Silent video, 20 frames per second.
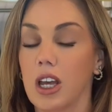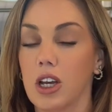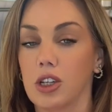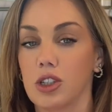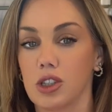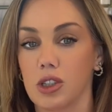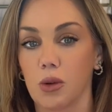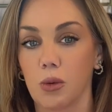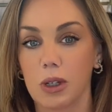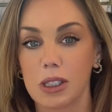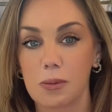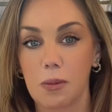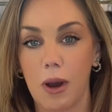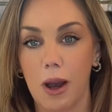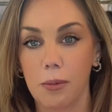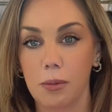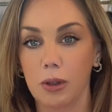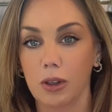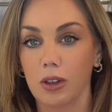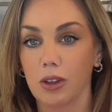So what's
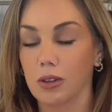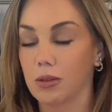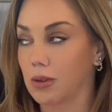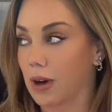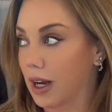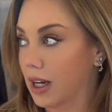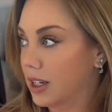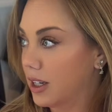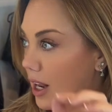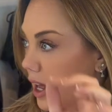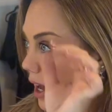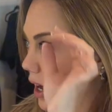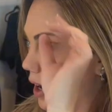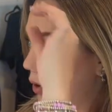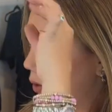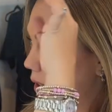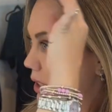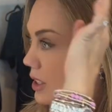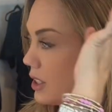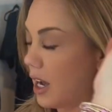popular right now
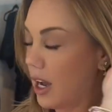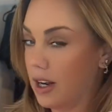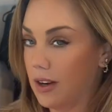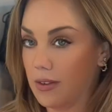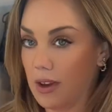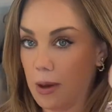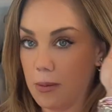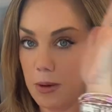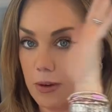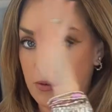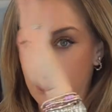is kind of coming